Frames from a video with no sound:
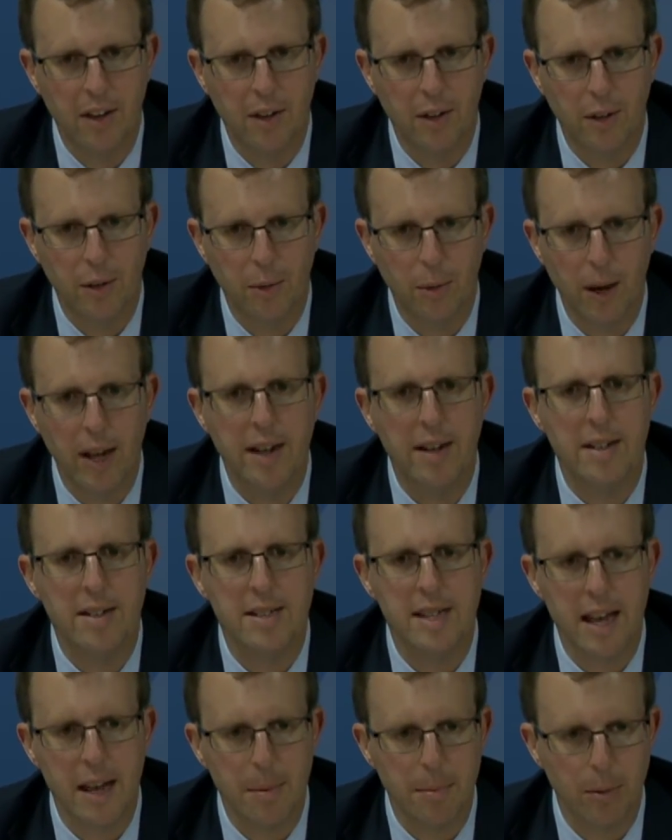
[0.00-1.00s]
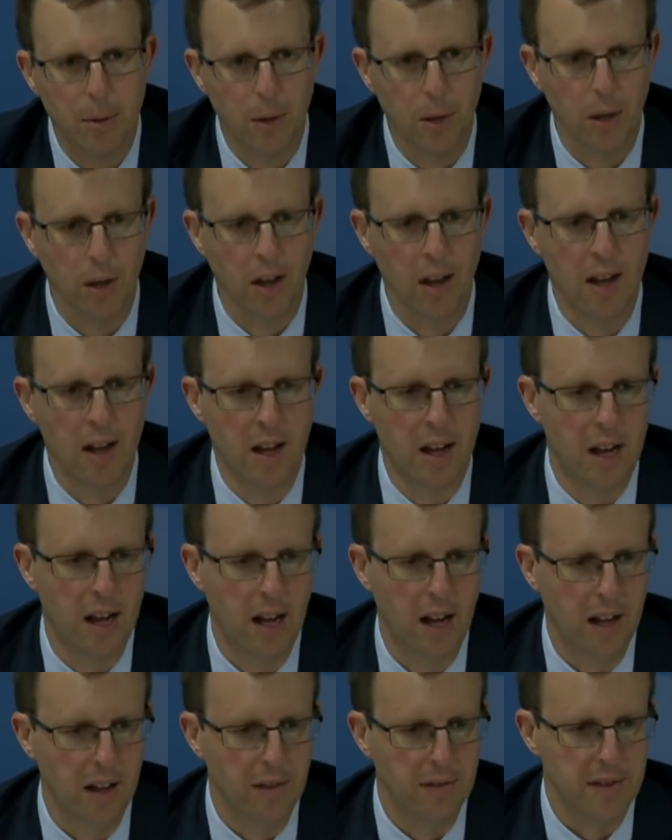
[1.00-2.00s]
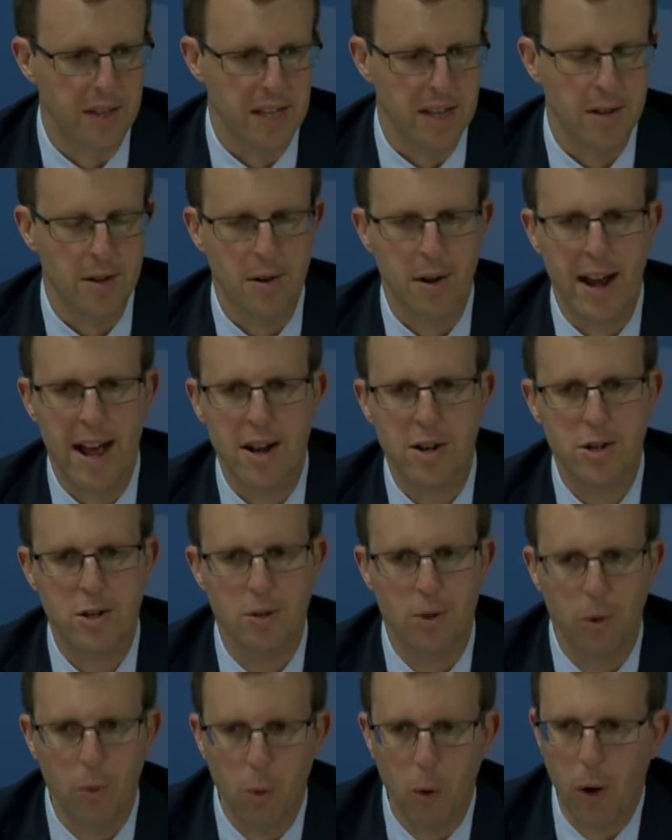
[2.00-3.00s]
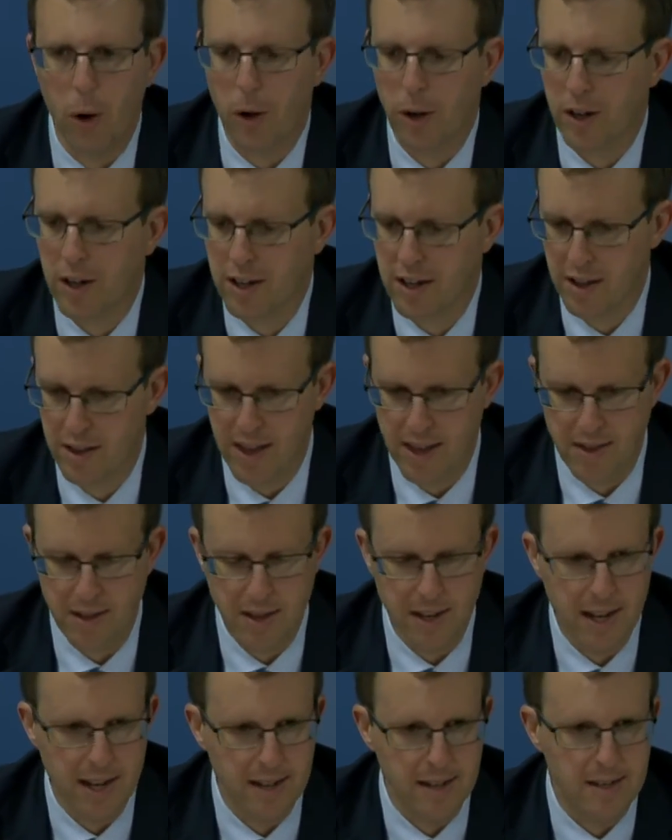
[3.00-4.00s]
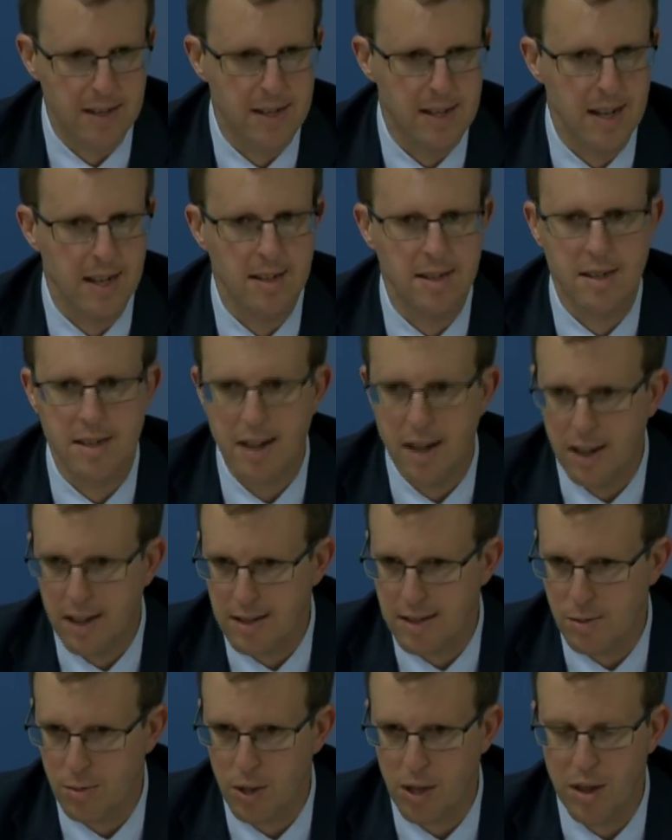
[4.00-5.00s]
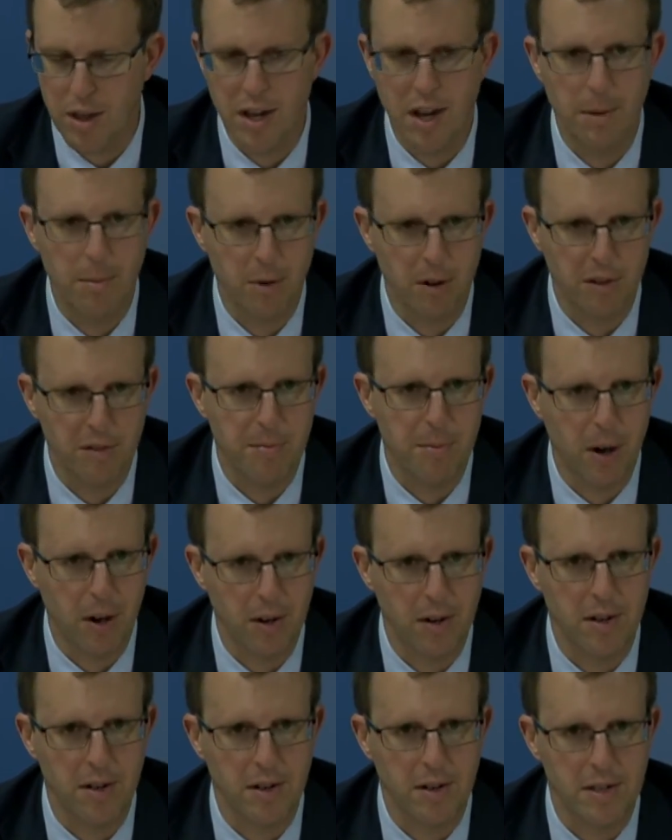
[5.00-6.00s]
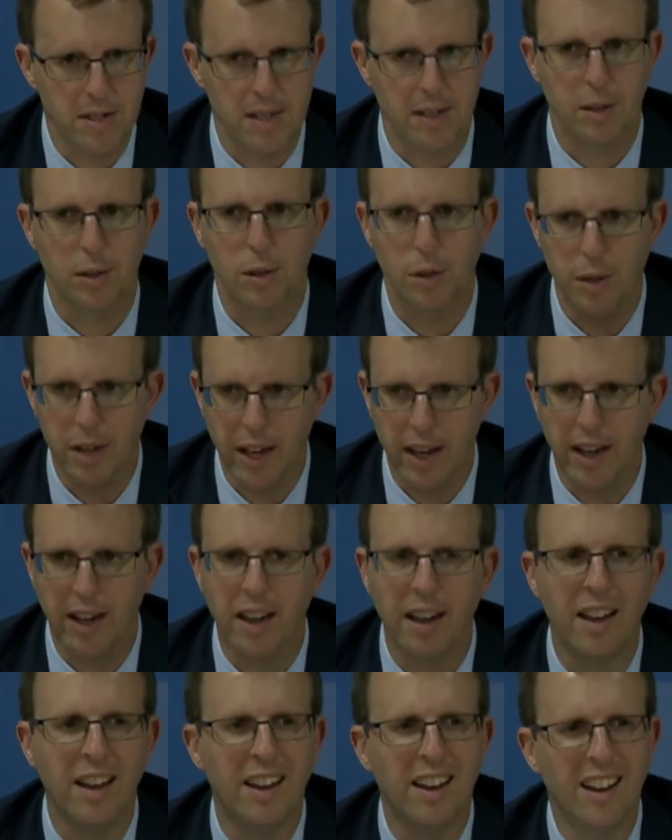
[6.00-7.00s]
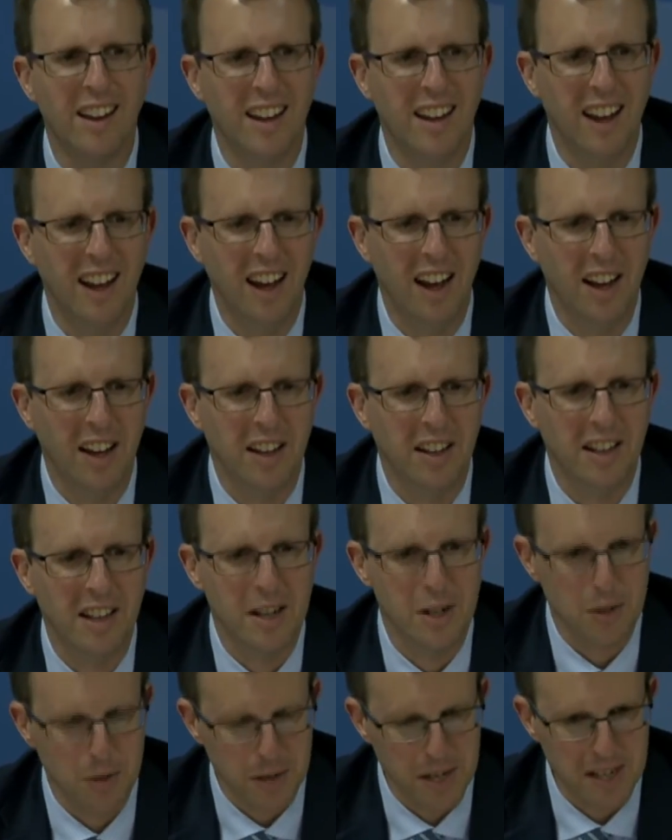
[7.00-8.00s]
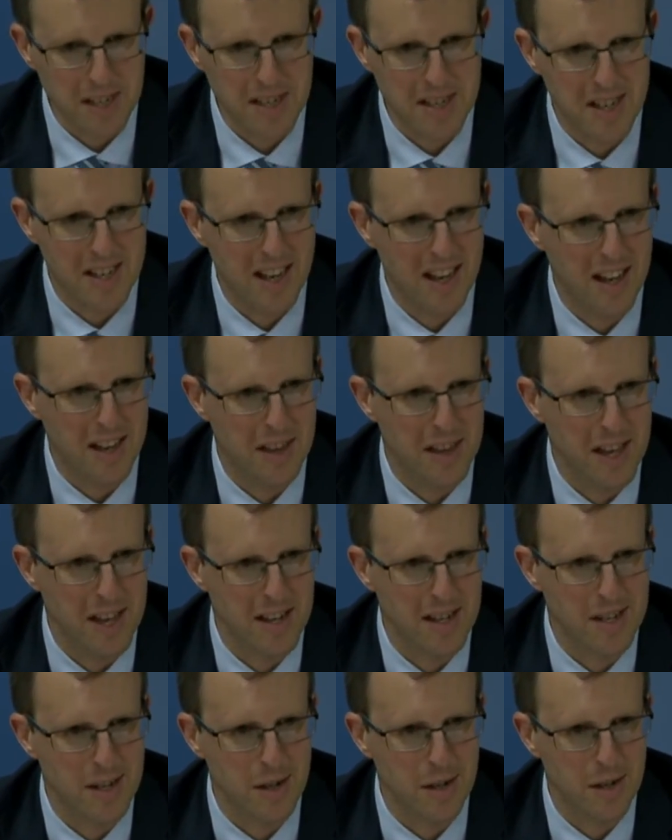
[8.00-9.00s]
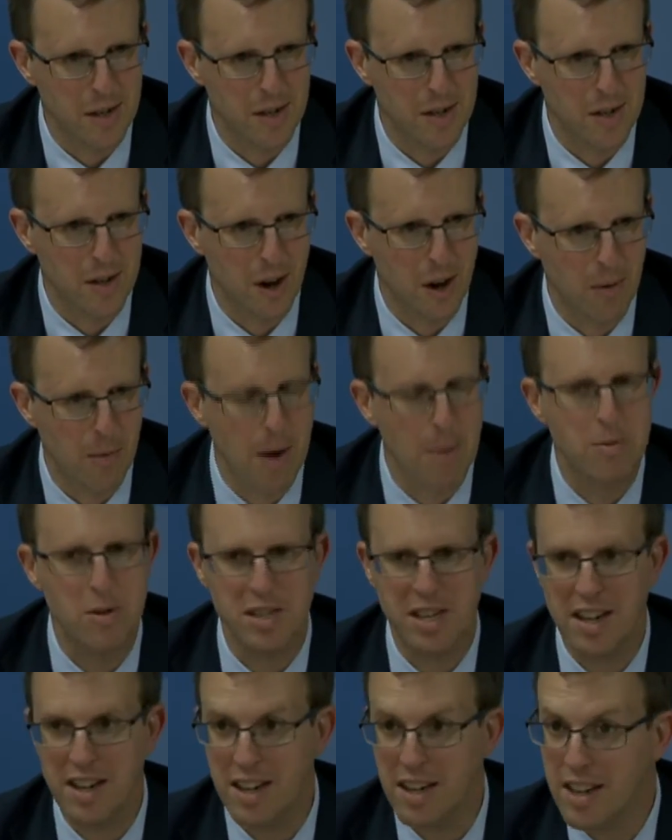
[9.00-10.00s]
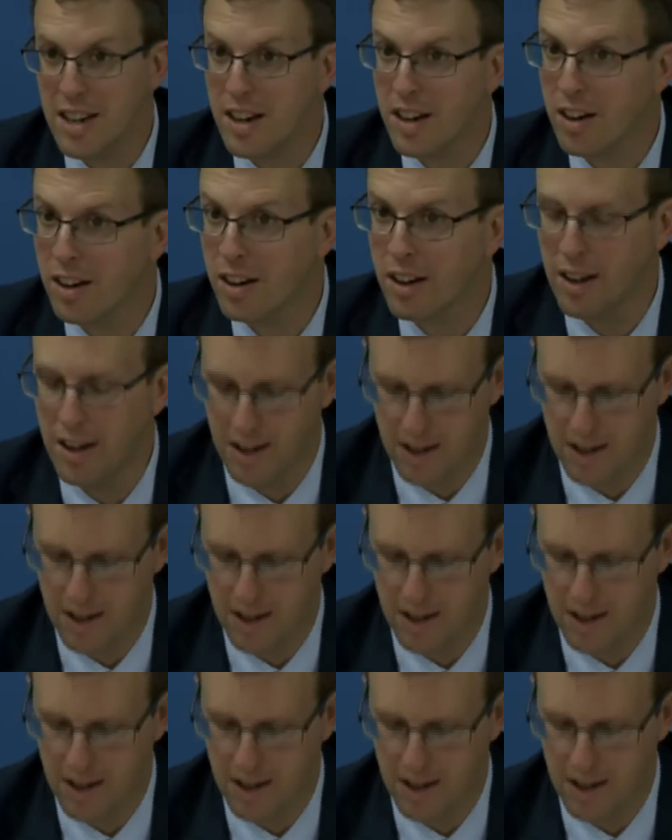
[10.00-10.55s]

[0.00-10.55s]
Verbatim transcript: great example of the international work that the United States does with a number of partners, including uh, countries uh, that uh, are represented here